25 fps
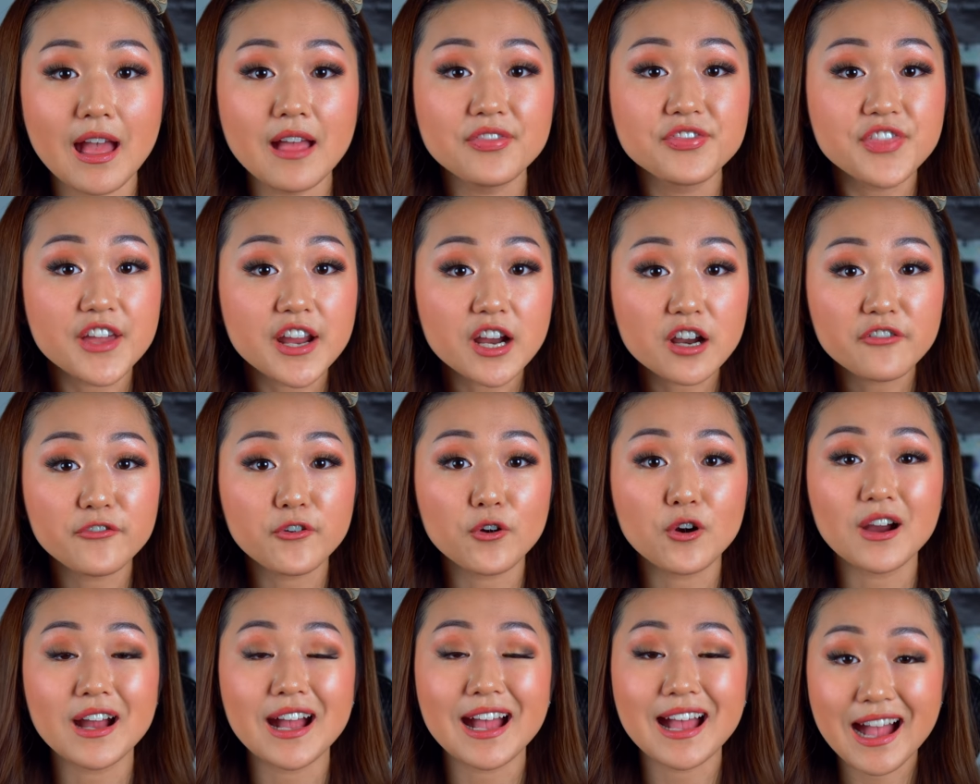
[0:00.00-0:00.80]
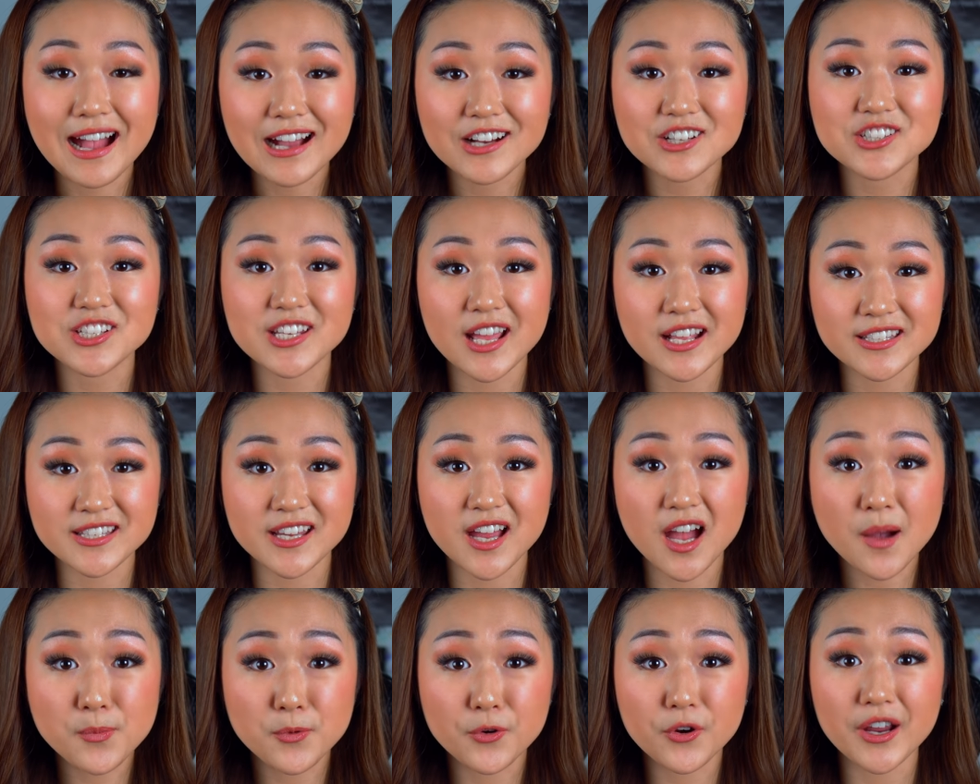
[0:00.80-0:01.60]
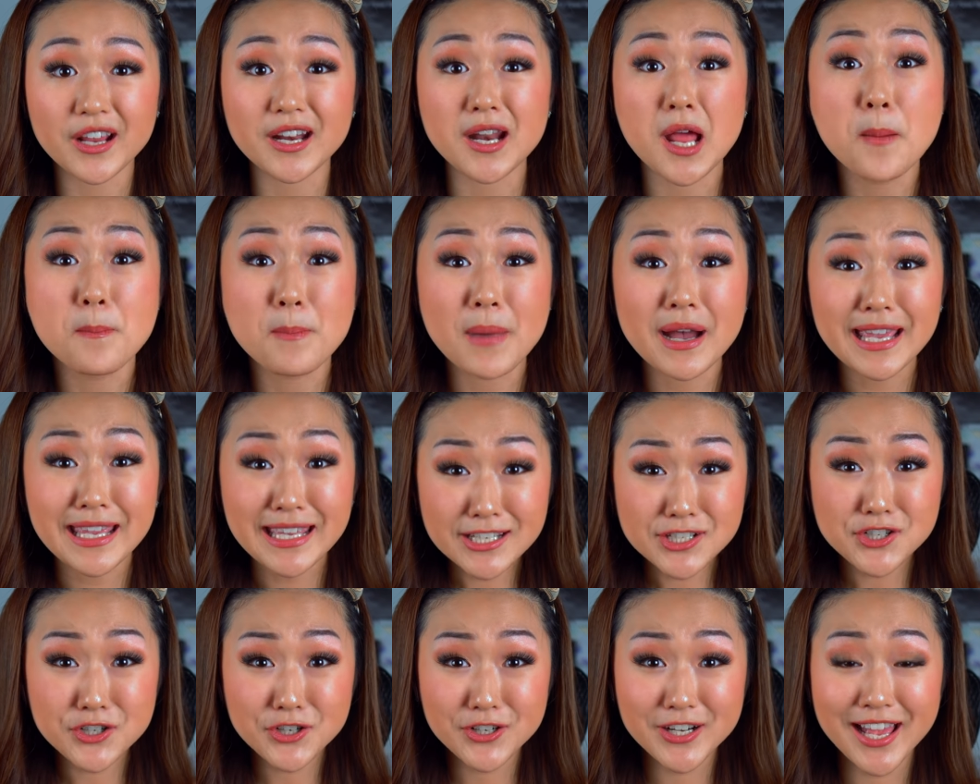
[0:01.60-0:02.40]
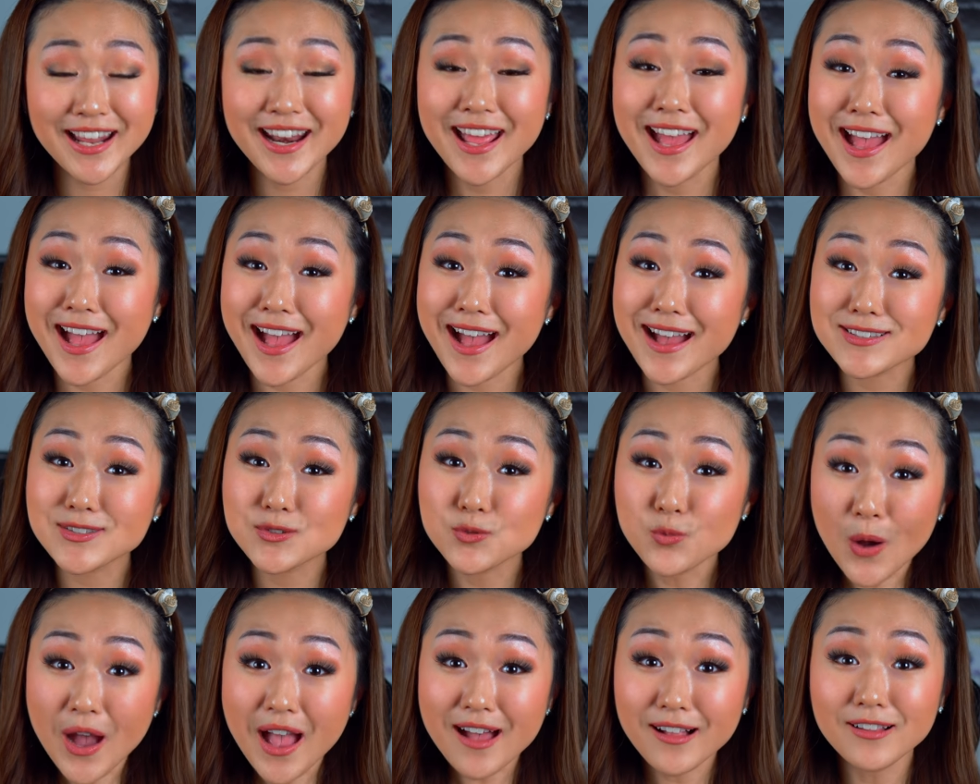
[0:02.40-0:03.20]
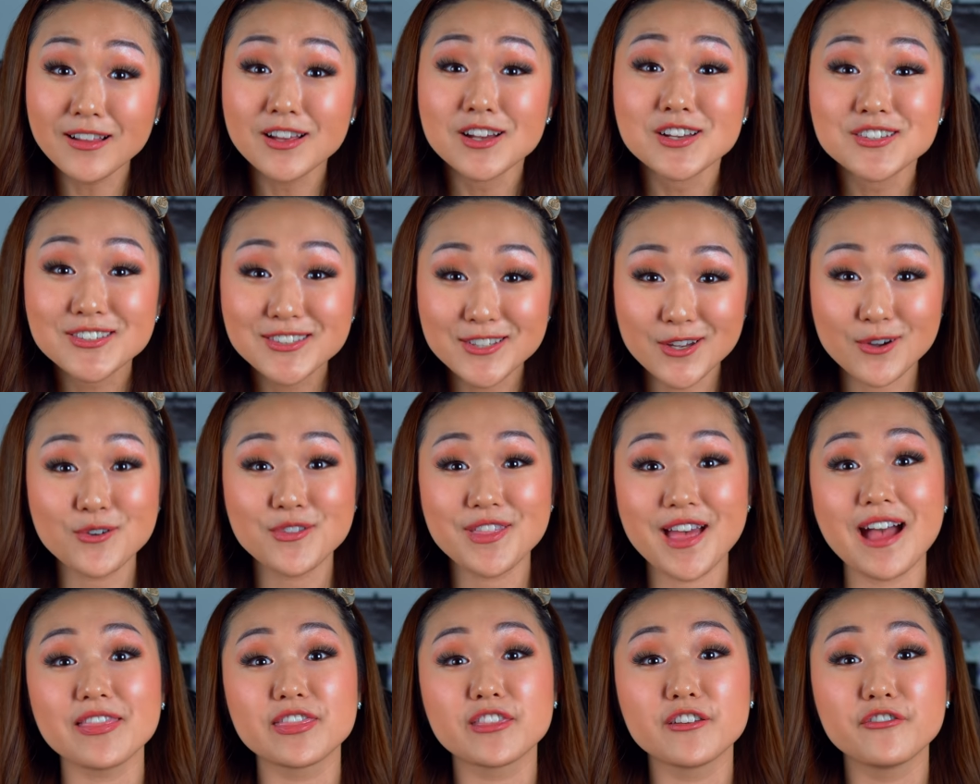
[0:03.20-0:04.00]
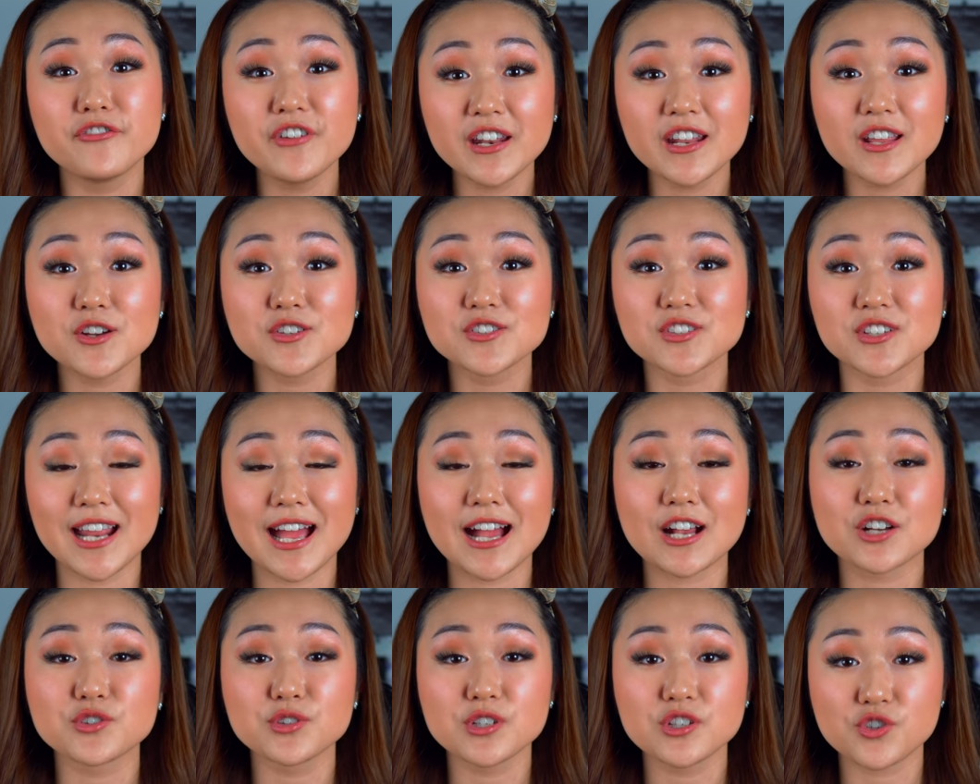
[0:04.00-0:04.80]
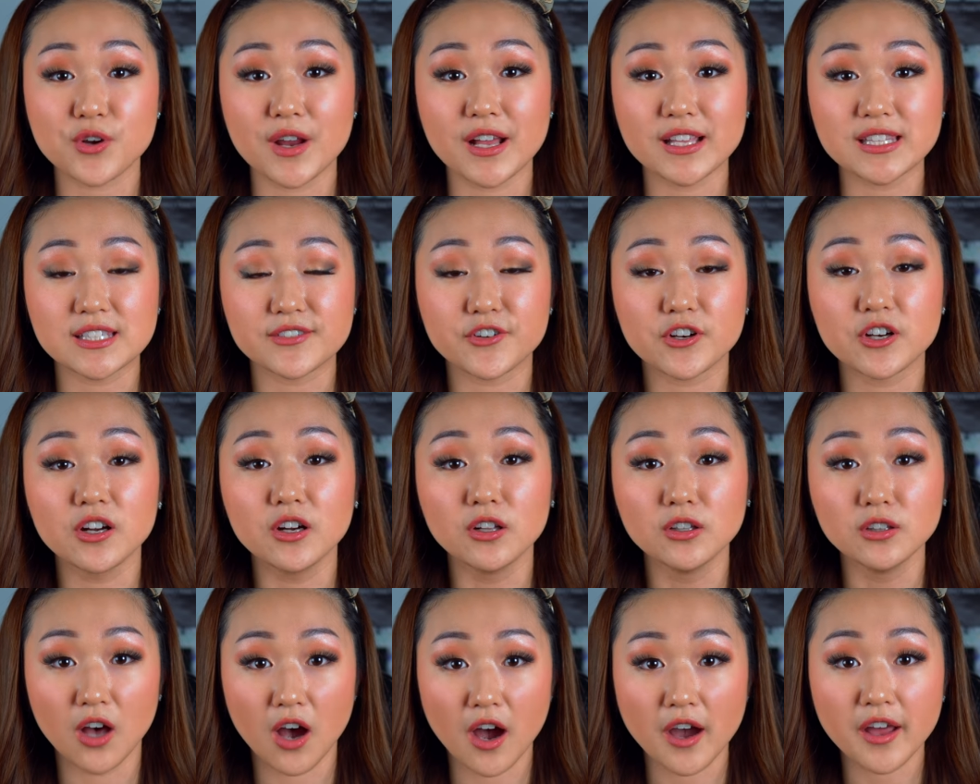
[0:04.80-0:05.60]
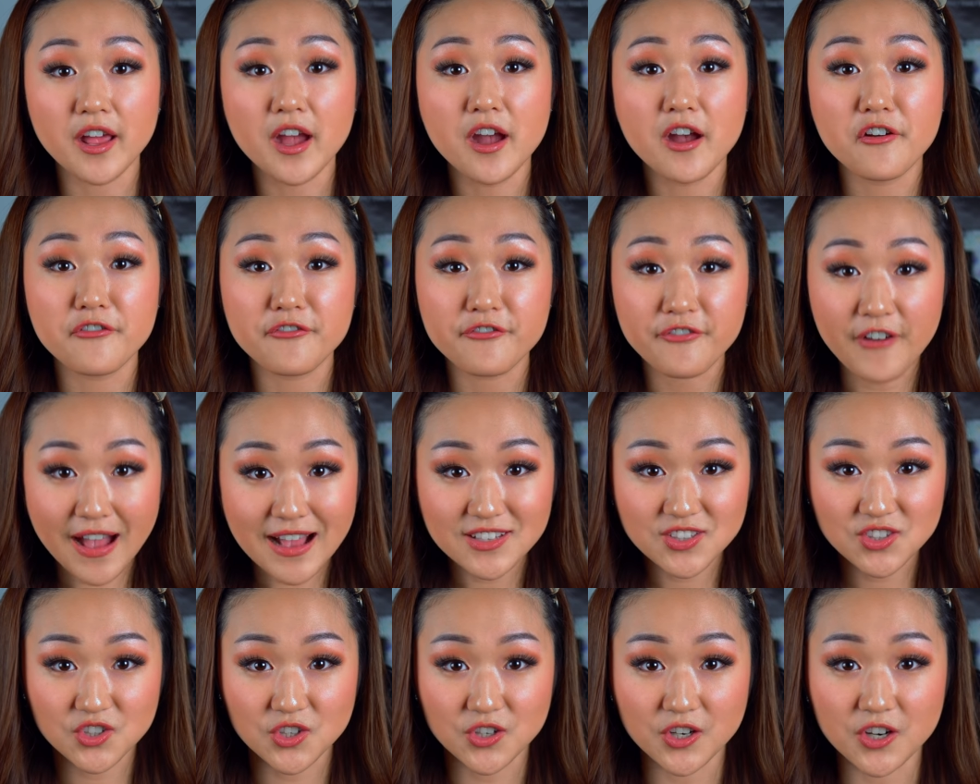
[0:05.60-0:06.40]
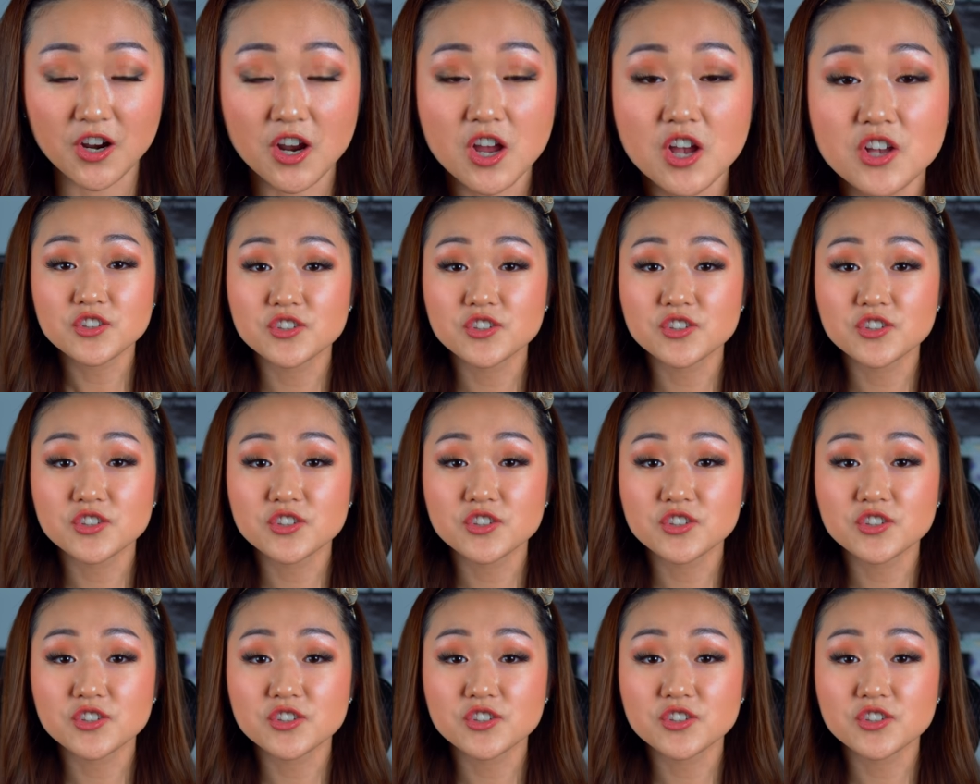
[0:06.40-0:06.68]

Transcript: And therefore, I actually had to upgrade my internet as well so that the videos could actually transfer a lot faster.